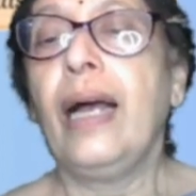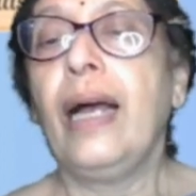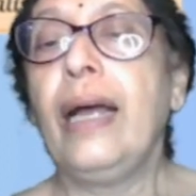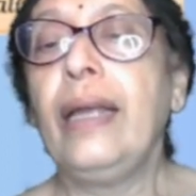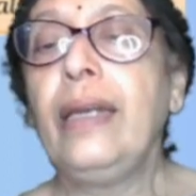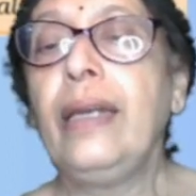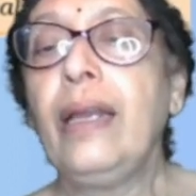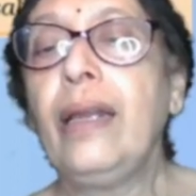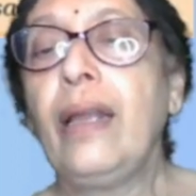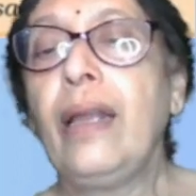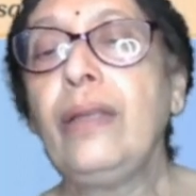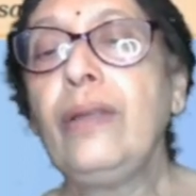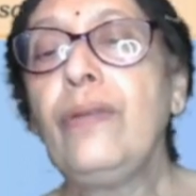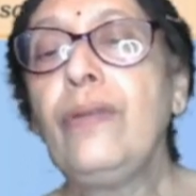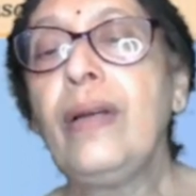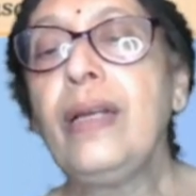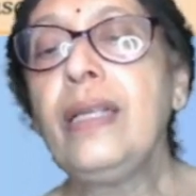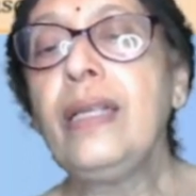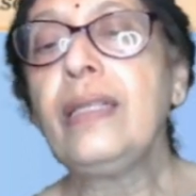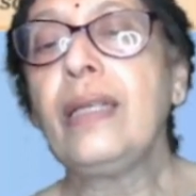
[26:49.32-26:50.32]
And another
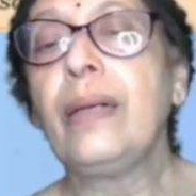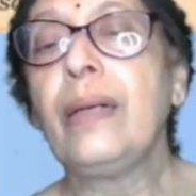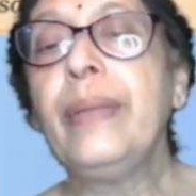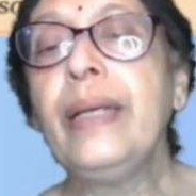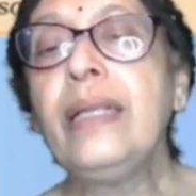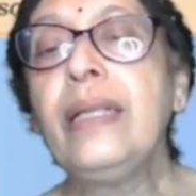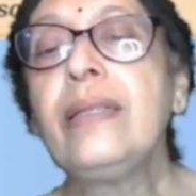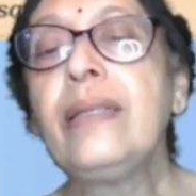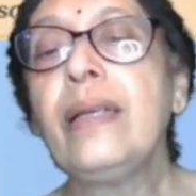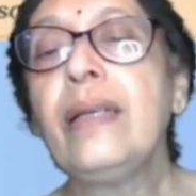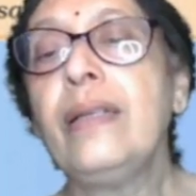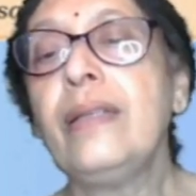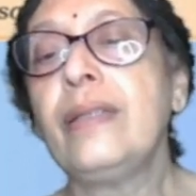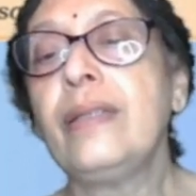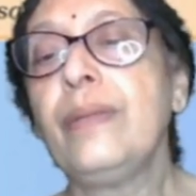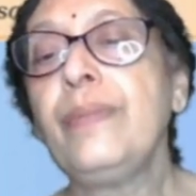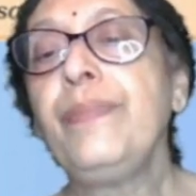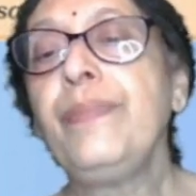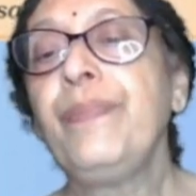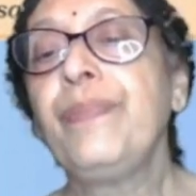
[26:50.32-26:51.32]
one is
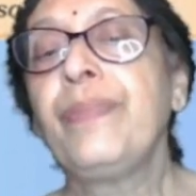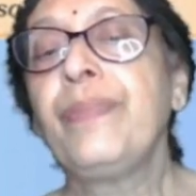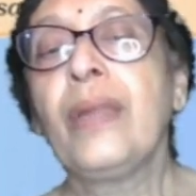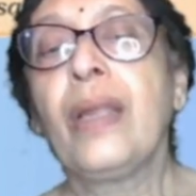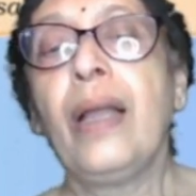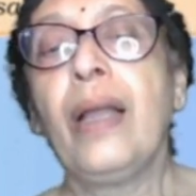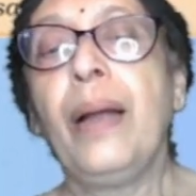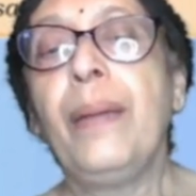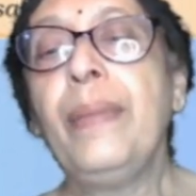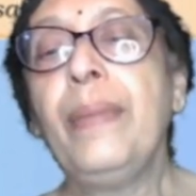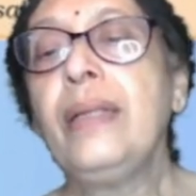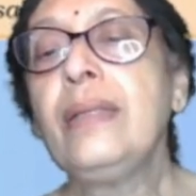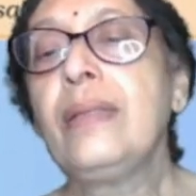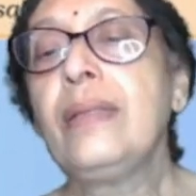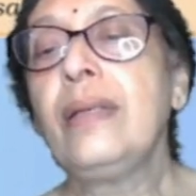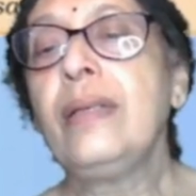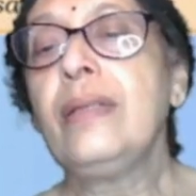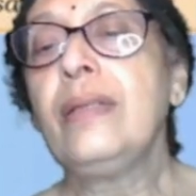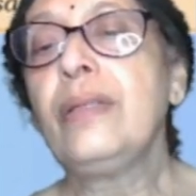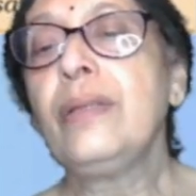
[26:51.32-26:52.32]
amensalism.
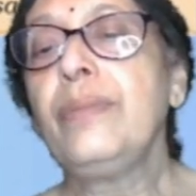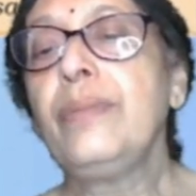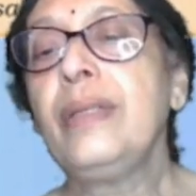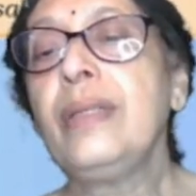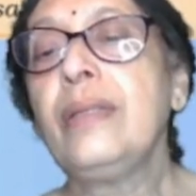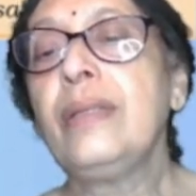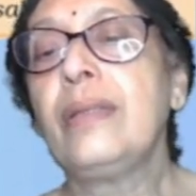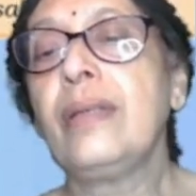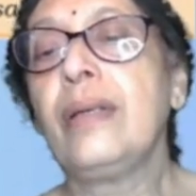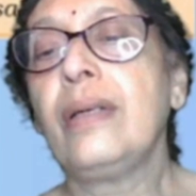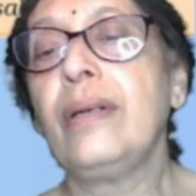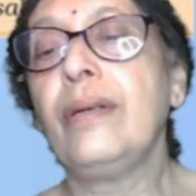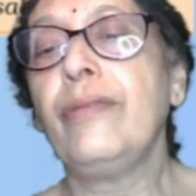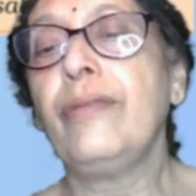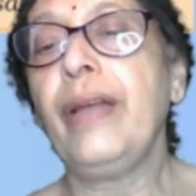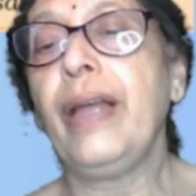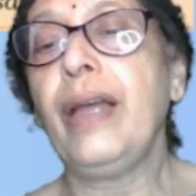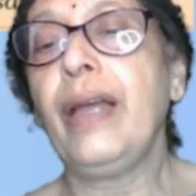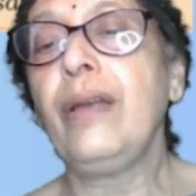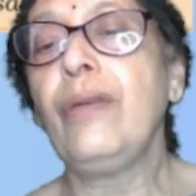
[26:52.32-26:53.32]
Amensalism is
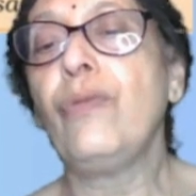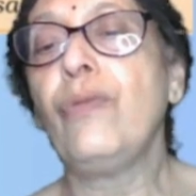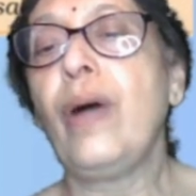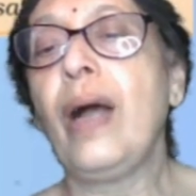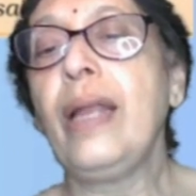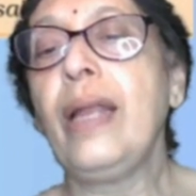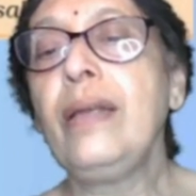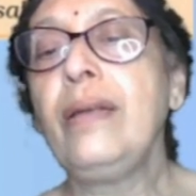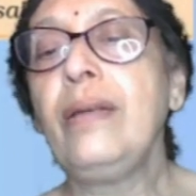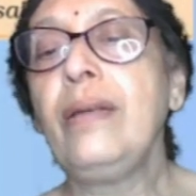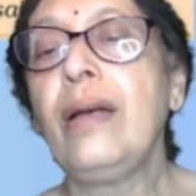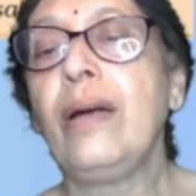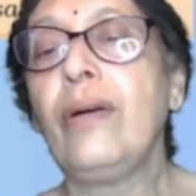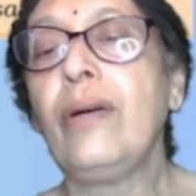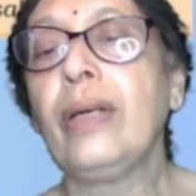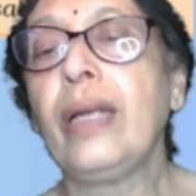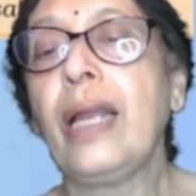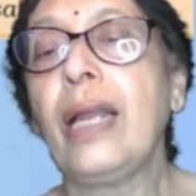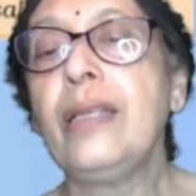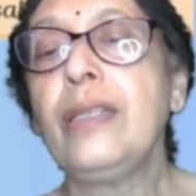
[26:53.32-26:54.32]
where one
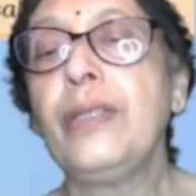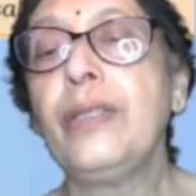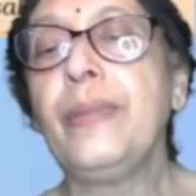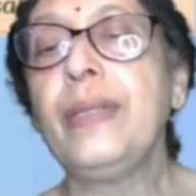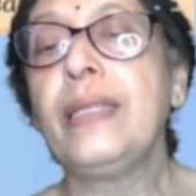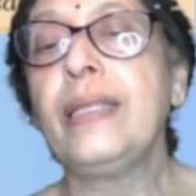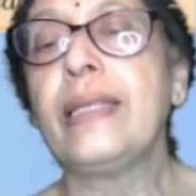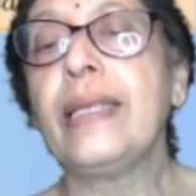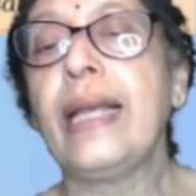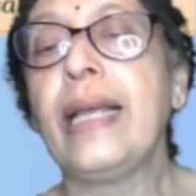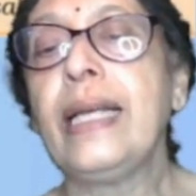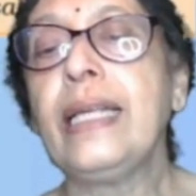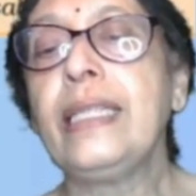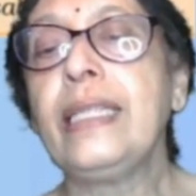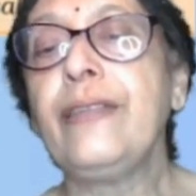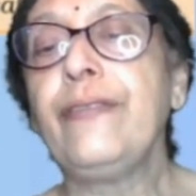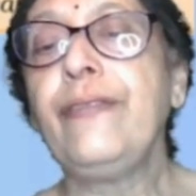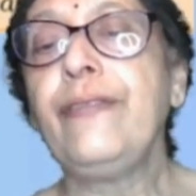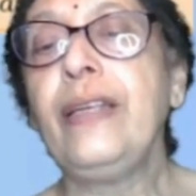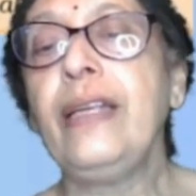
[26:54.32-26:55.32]
organism is
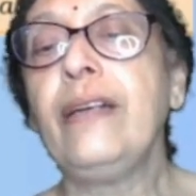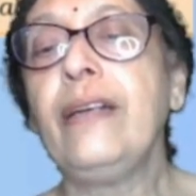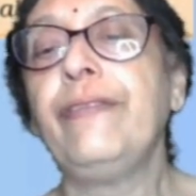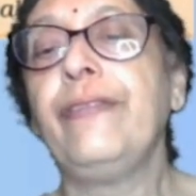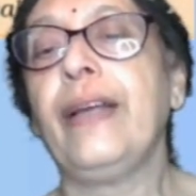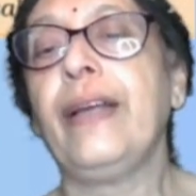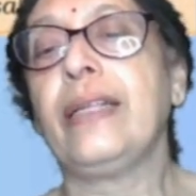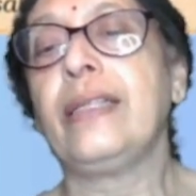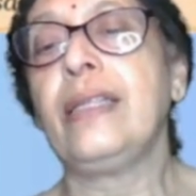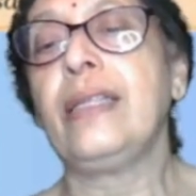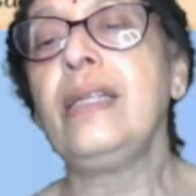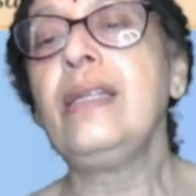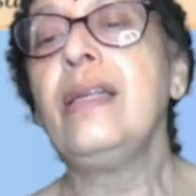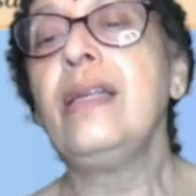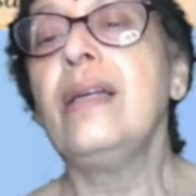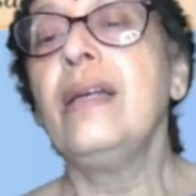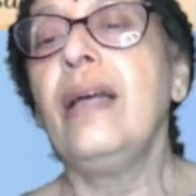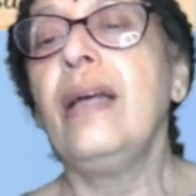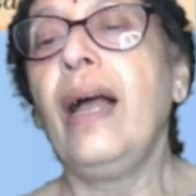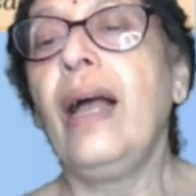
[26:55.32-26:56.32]
negatively affected
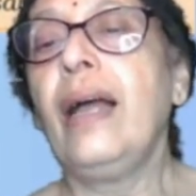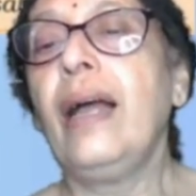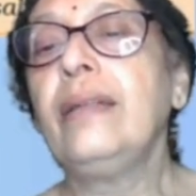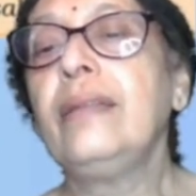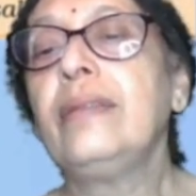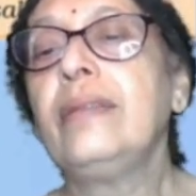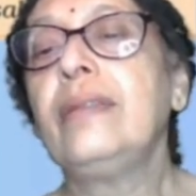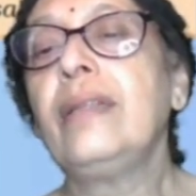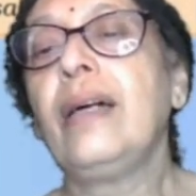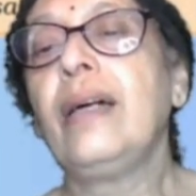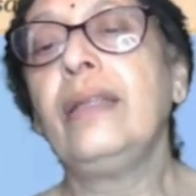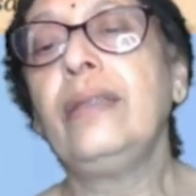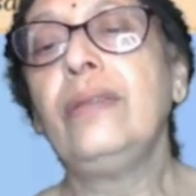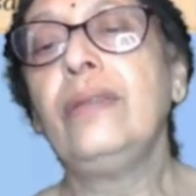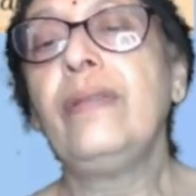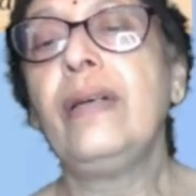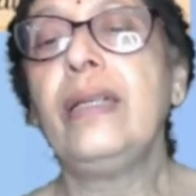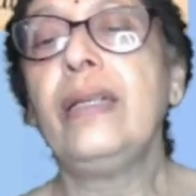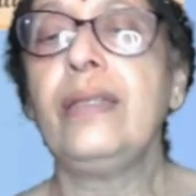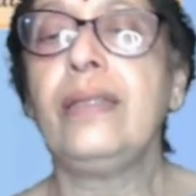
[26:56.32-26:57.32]
and the
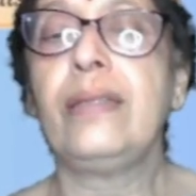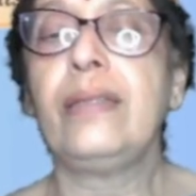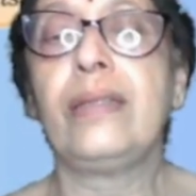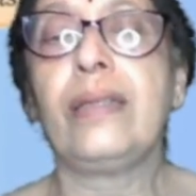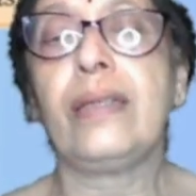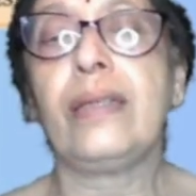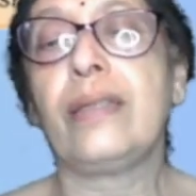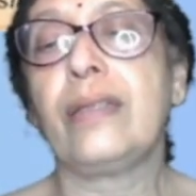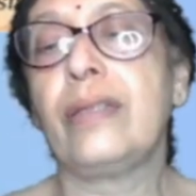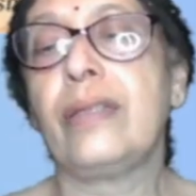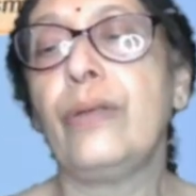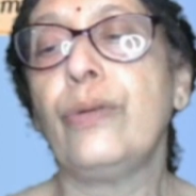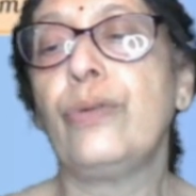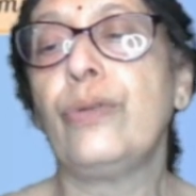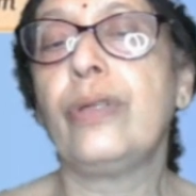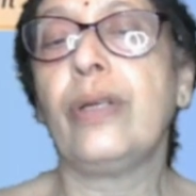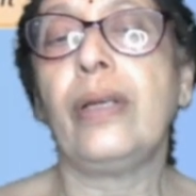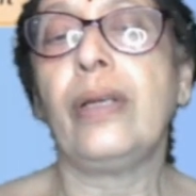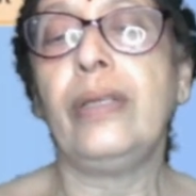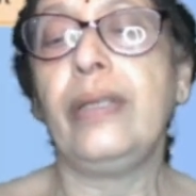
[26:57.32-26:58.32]
other one is just
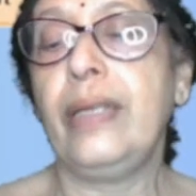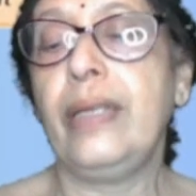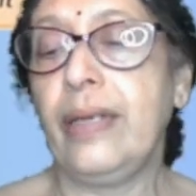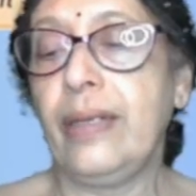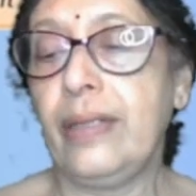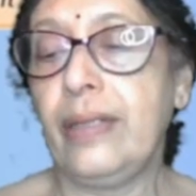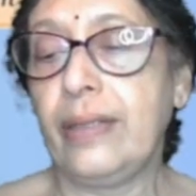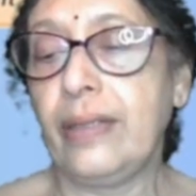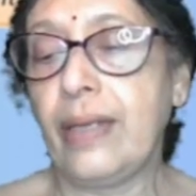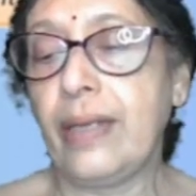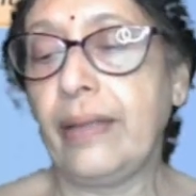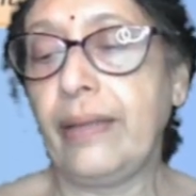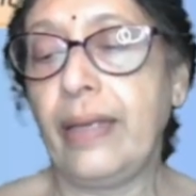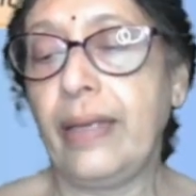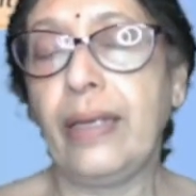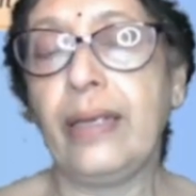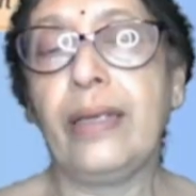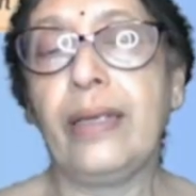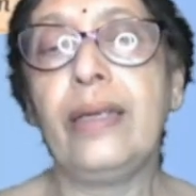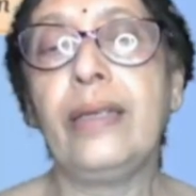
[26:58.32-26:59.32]
neutral. There is
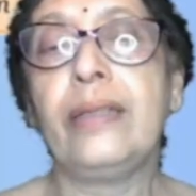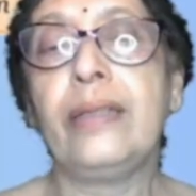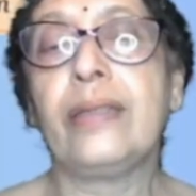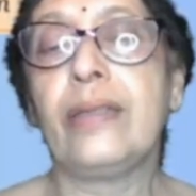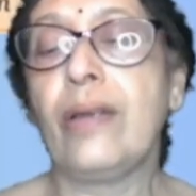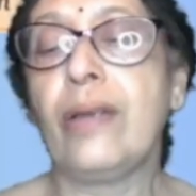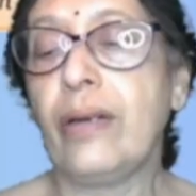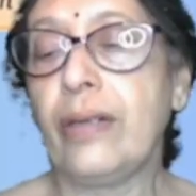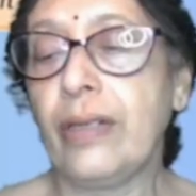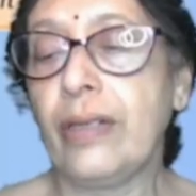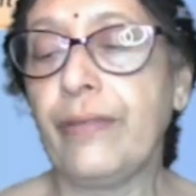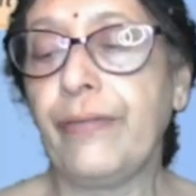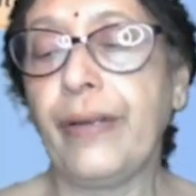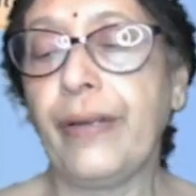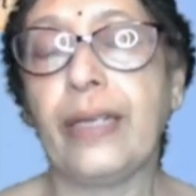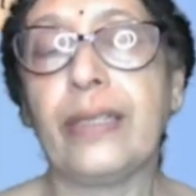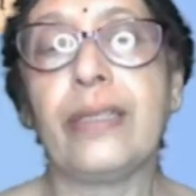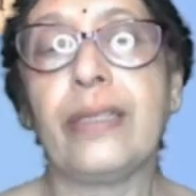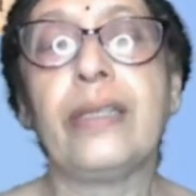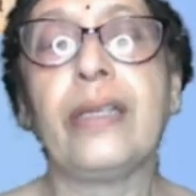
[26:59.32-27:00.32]
nothing. It's not
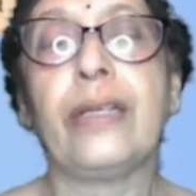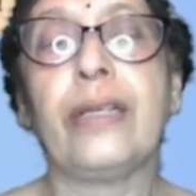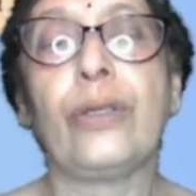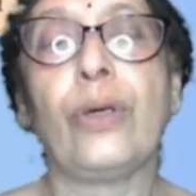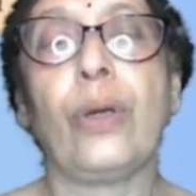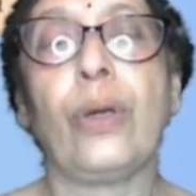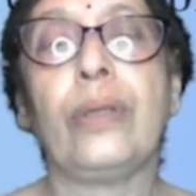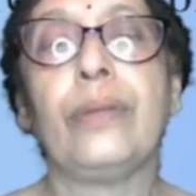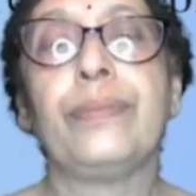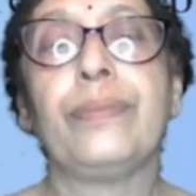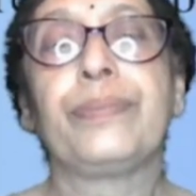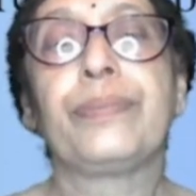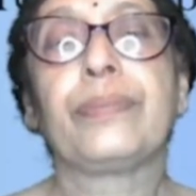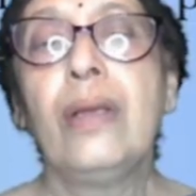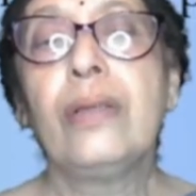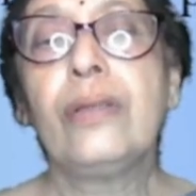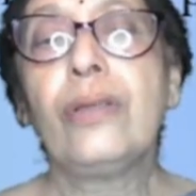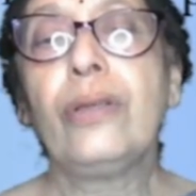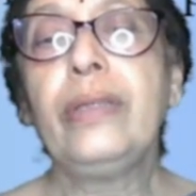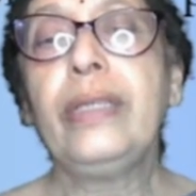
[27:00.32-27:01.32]
affected at all.
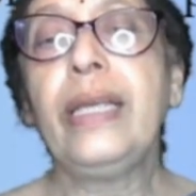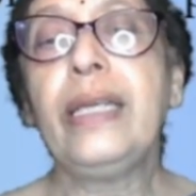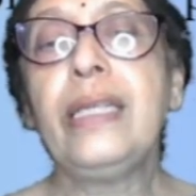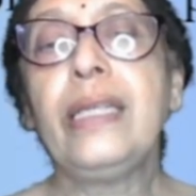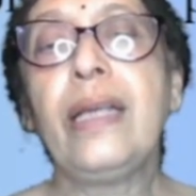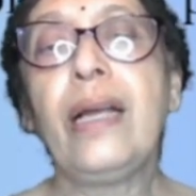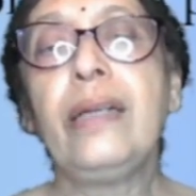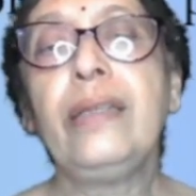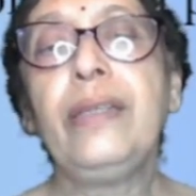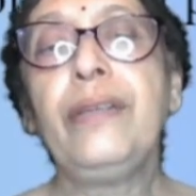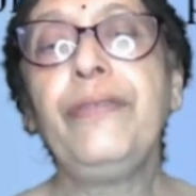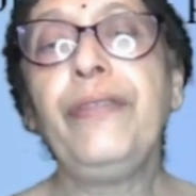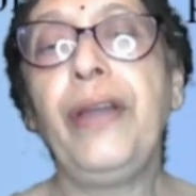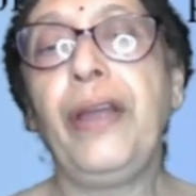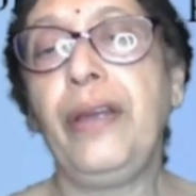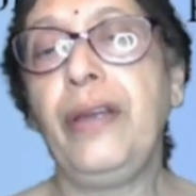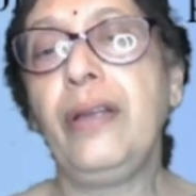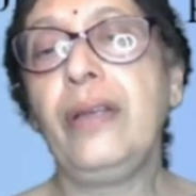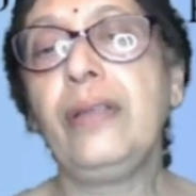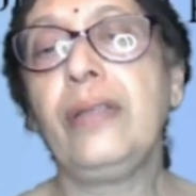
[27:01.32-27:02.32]
So these are the
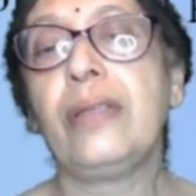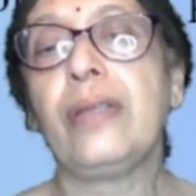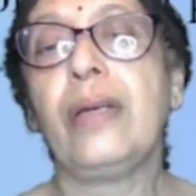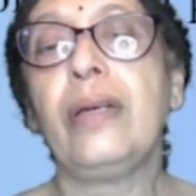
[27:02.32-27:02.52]
various